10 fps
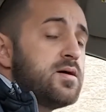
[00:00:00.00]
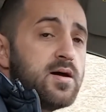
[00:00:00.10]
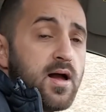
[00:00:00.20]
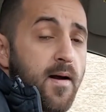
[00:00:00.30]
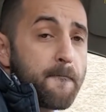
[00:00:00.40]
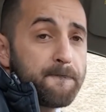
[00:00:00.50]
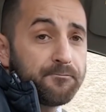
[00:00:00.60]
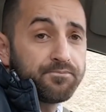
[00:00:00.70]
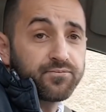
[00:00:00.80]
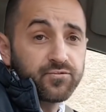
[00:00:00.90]
yeah,
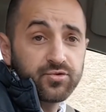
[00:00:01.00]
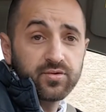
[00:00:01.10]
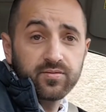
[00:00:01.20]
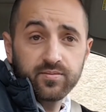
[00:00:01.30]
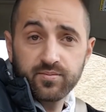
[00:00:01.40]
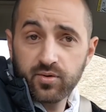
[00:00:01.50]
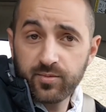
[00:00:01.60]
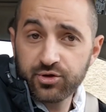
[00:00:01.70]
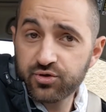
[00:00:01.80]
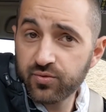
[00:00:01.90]
it's pretty
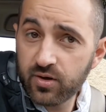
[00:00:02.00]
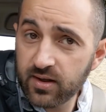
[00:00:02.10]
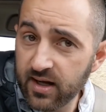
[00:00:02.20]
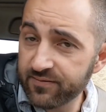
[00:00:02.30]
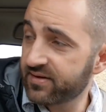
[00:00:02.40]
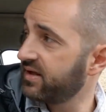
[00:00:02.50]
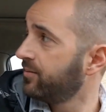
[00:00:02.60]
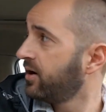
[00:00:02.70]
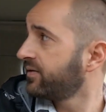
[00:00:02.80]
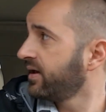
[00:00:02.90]
much all I have to say
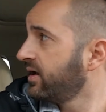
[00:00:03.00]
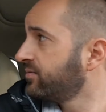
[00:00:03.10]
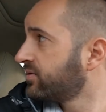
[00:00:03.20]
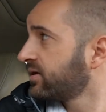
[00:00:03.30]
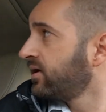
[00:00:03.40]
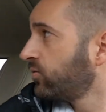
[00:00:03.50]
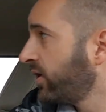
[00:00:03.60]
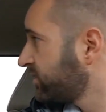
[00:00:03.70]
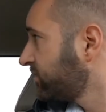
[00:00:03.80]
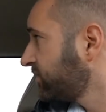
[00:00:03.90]
about that. I'm just kind of
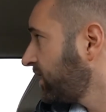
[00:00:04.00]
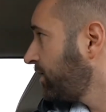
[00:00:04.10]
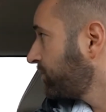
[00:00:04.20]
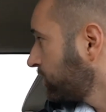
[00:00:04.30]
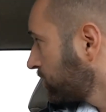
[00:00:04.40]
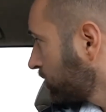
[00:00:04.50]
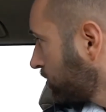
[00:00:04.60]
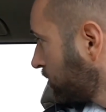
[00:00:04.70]
wasting time here,